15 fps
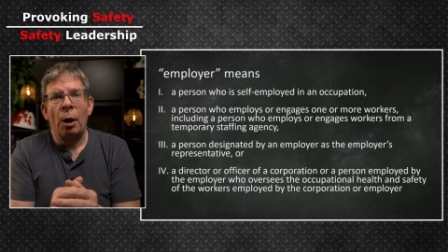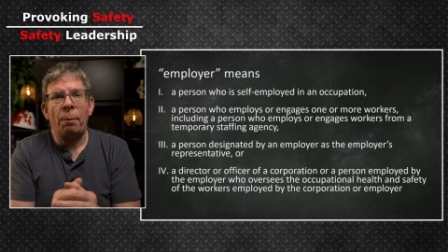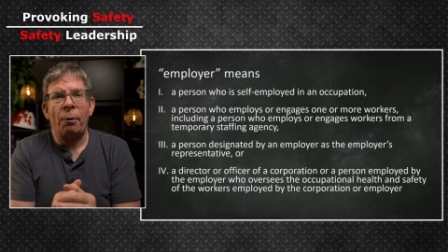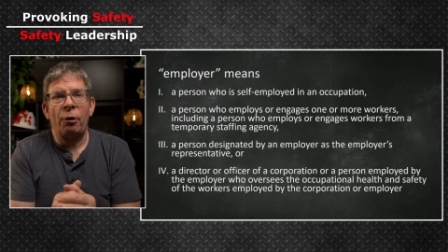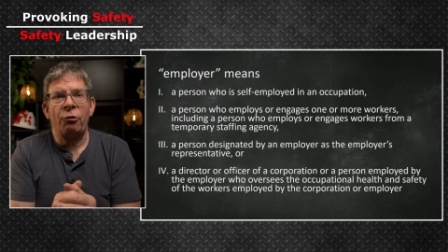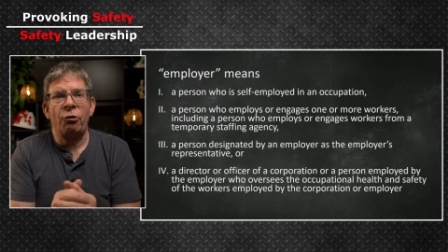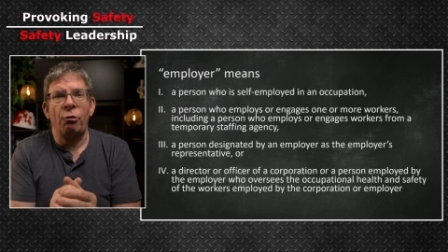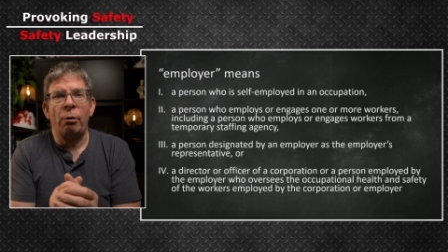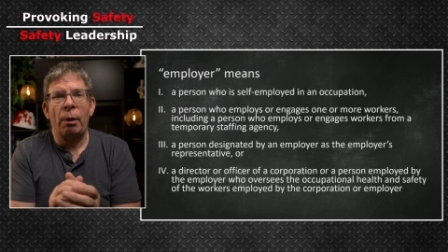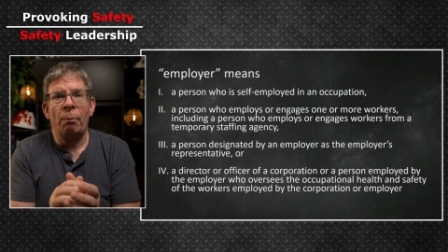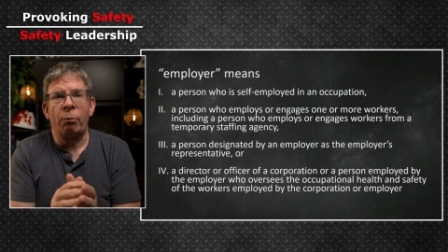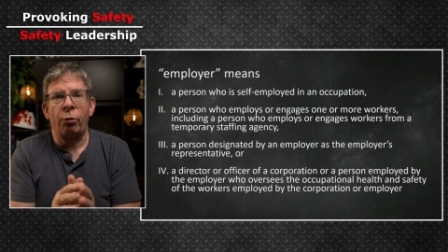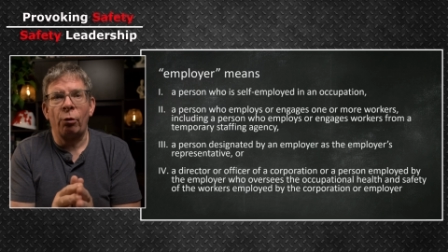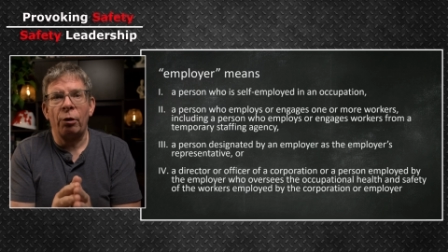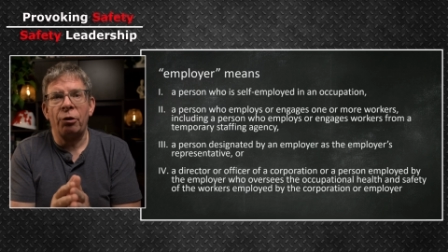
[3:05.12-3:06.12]
A person who
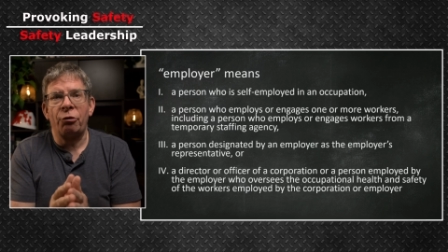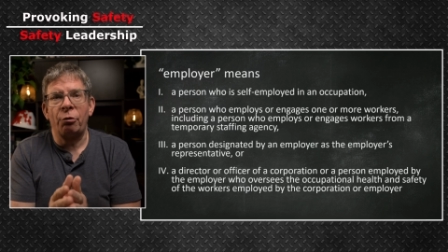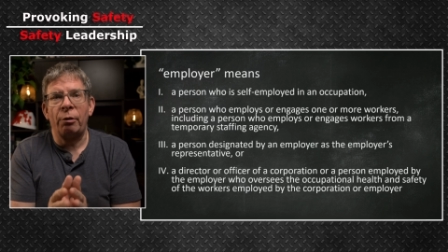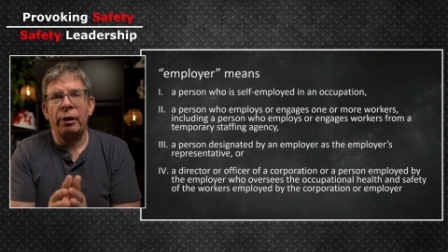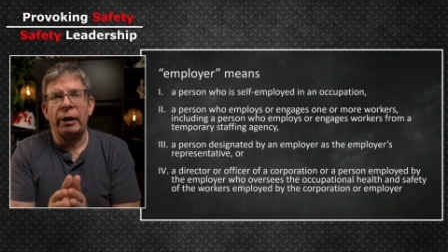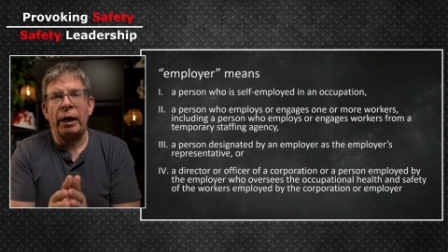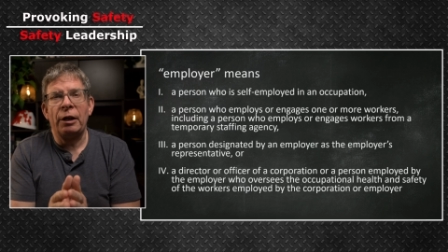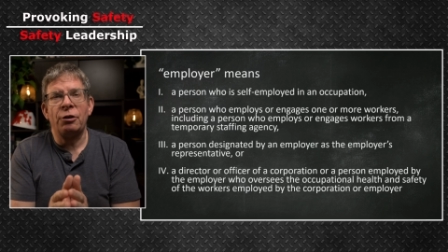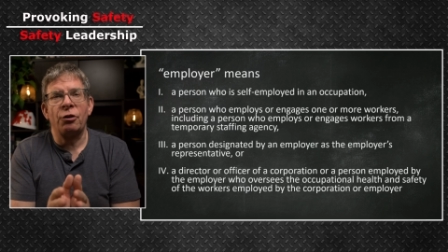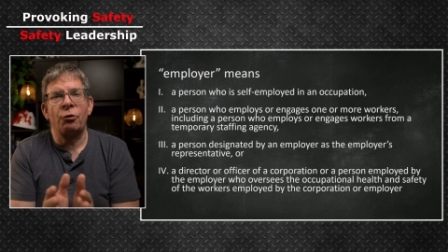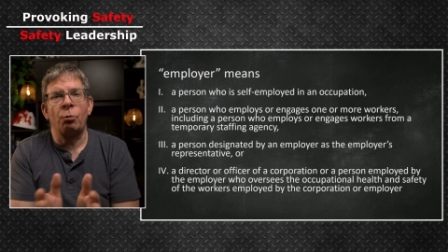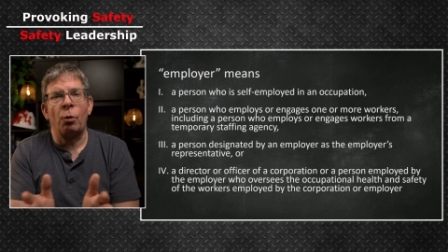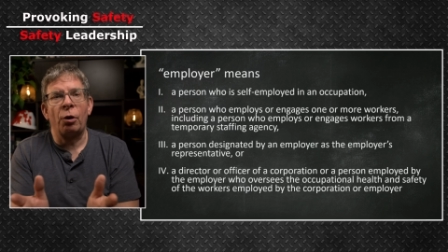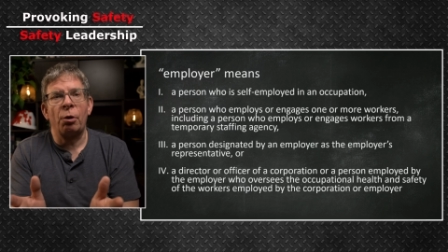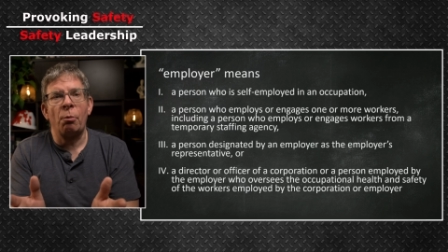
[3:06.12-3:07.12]
employs or
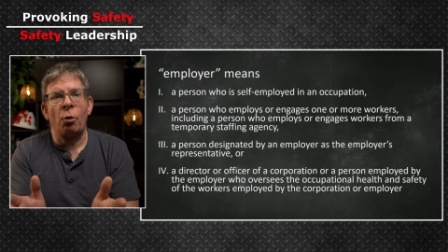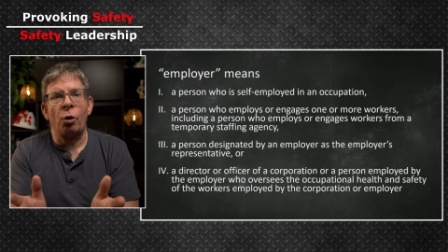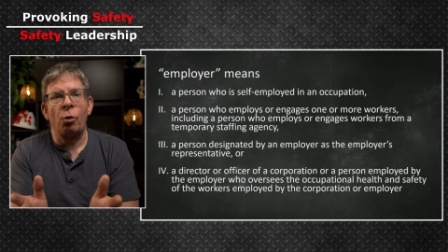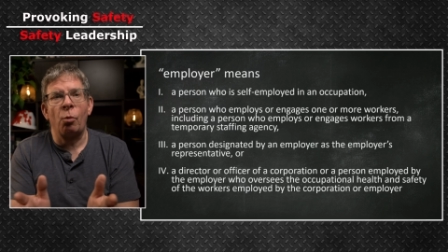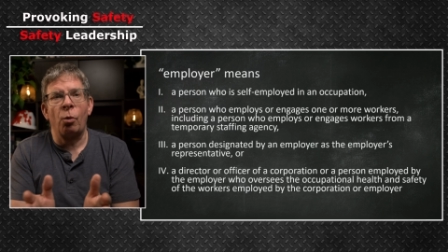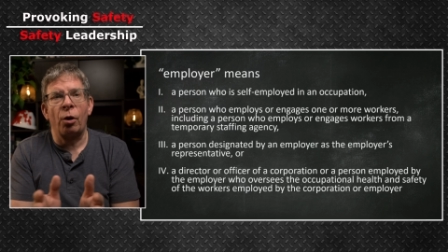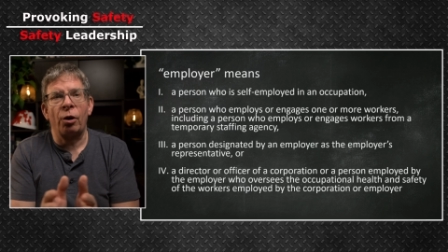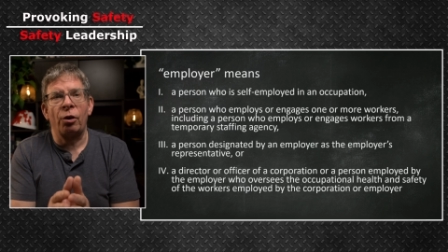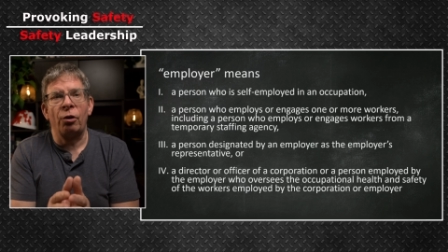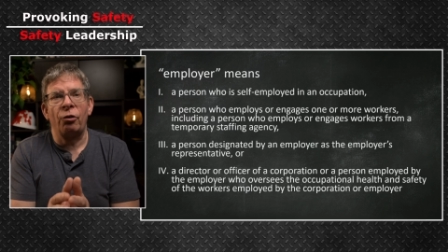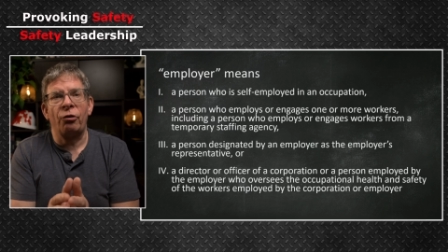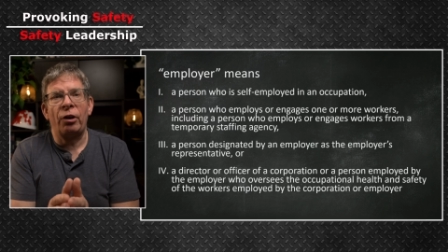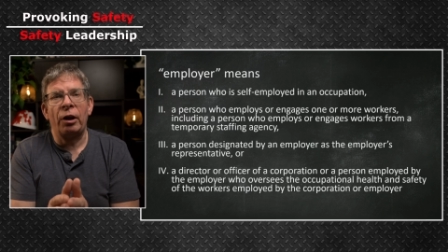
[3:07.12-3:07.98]
engages one or more workers,